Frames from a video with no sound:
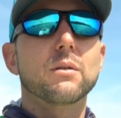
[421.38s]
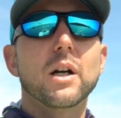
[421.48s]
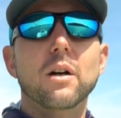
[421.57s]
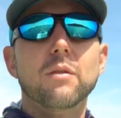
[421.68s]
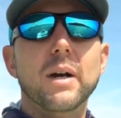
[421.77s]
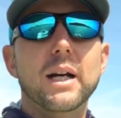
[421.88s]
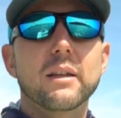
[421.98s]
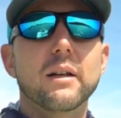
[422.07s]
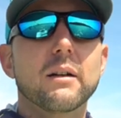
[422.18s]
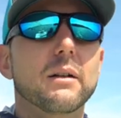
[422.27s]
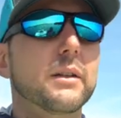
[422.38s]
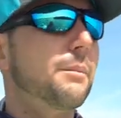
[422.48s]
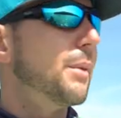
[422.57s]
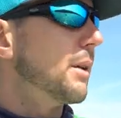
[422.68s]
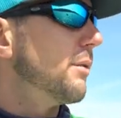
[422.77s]
cove back there on
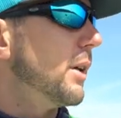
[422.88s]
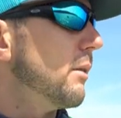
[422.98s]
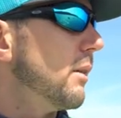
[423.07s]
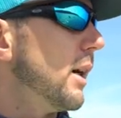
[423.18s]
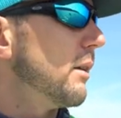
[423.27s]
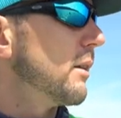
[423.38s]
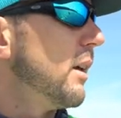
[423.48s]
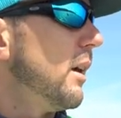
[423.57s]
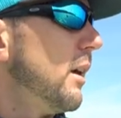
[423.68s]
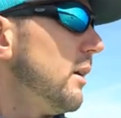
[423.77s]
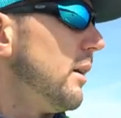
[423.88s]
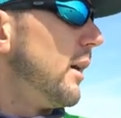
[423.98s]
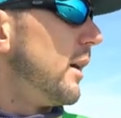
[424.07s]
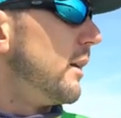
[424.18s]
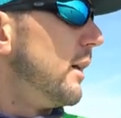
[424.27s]
that big finger island,
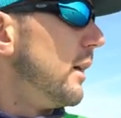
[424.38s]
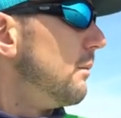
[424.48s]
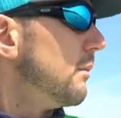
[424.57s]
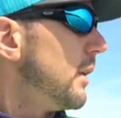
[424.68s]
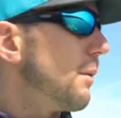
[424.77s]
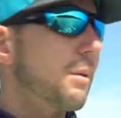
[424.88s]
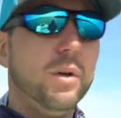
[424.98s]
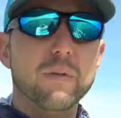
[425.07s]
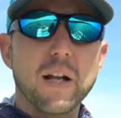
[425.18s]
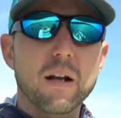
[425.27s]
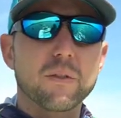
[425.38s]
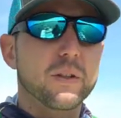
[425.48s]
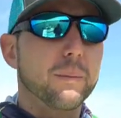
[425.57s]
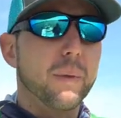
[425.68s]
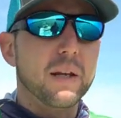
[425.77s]
and uh, now we're moving out
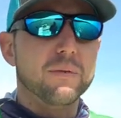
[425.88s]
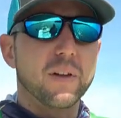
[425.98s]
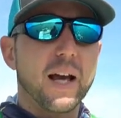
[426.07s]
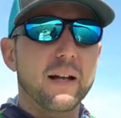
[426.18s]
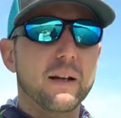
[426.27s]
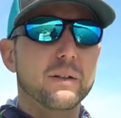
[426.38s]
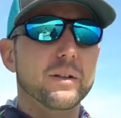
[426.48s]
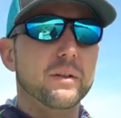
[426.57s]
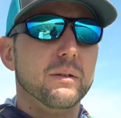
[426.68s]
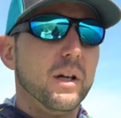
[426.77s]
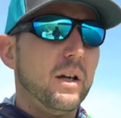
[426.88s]
onto the main flat out here.